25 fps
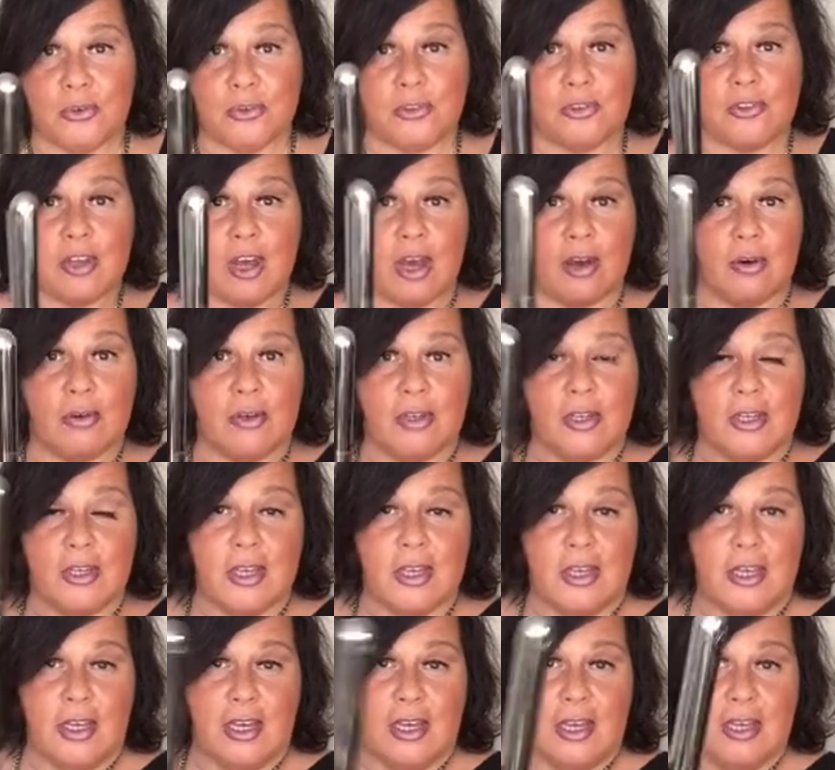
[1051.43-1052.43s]
So
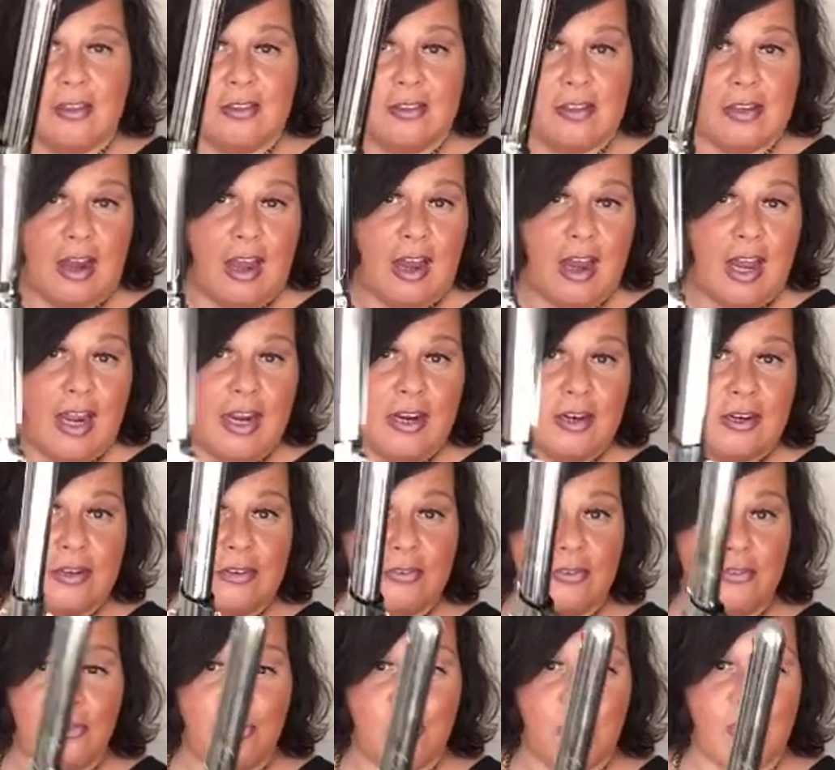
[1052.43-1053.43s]
it's an
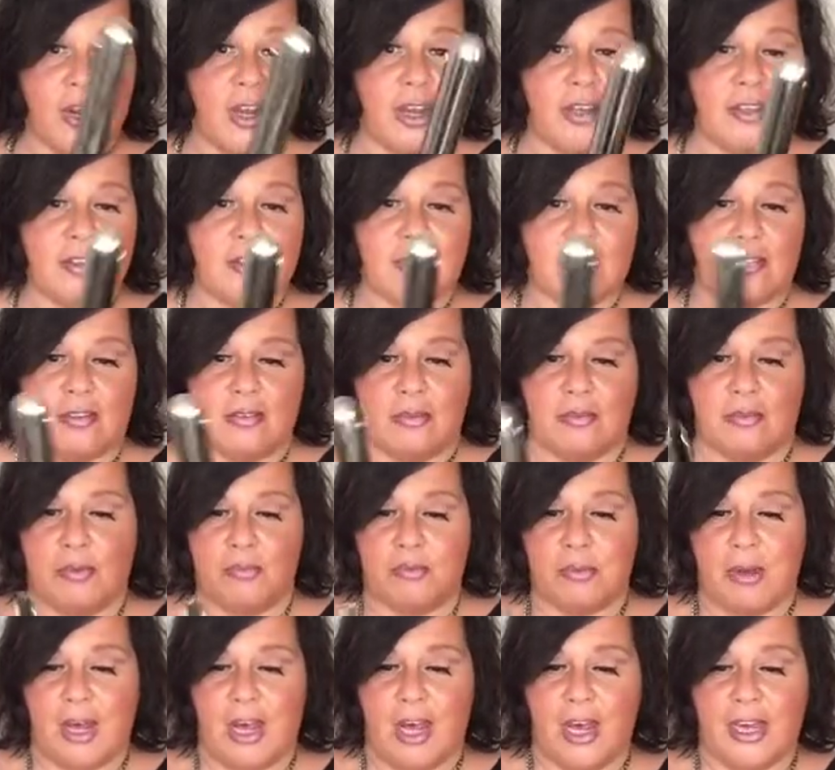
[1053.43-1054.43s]
iron for us
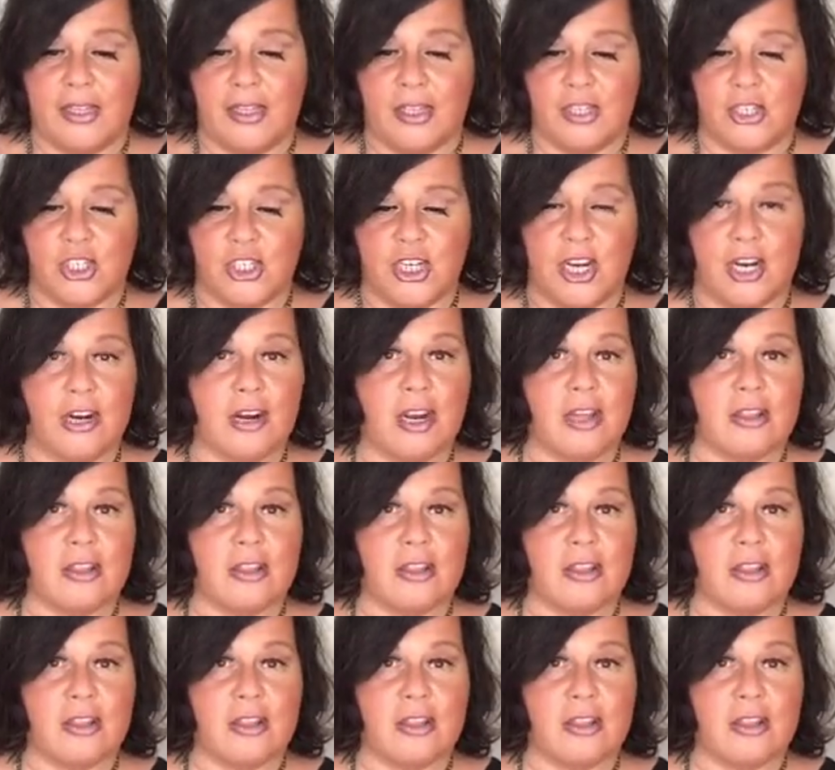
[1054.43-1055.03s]
behind the chair.